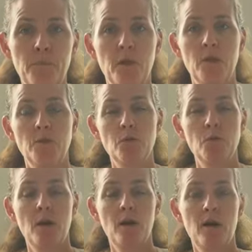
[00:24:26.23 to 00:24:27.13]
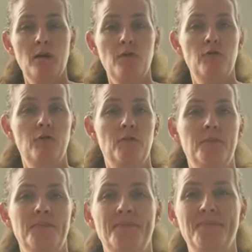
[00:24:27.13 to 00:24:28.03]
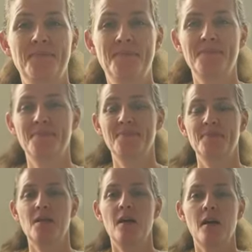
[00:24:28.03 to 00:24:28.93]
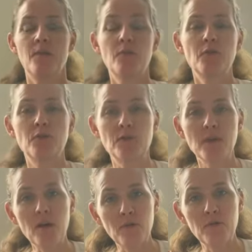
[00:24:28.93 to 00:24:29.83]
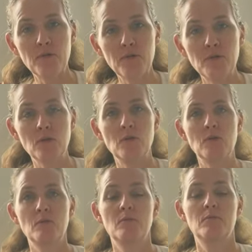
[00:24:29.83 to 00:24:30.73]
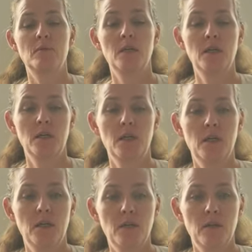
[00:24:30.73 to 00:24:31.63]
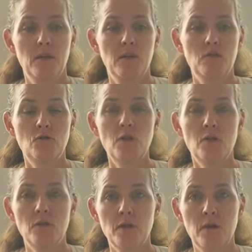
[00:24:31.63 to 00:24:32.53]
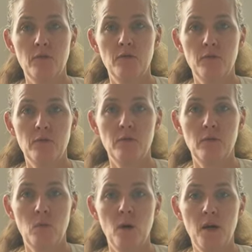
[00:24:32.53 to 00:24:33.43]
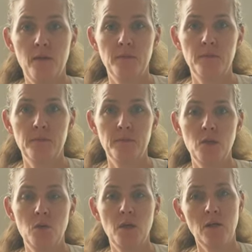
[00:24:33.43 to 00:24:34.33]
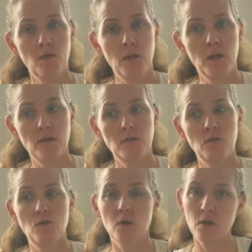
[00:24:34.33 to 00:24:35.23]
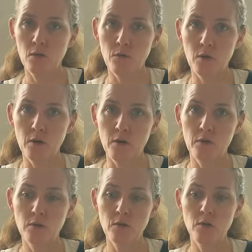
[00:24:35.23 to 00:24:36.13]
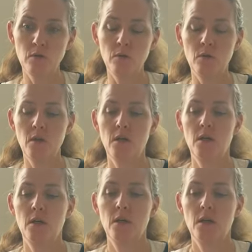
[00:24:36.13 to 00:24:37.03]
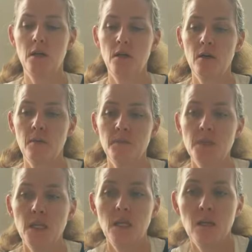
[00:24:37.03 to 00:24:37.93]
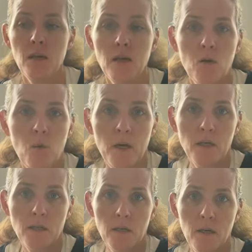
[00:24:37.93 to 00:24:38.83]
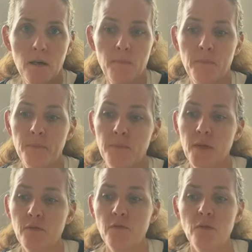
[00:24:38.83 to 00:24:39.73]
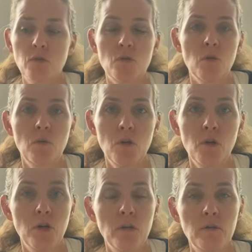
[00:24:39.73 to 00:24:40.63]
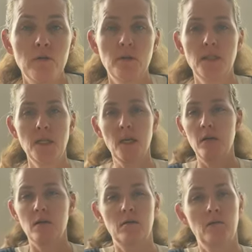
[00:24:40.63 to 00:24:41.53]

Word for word: You know, do you have time for yourself? Do you treat yourself well? Do you eat right? Do you drink enough water? Do you take that quiet time that feels so good to take?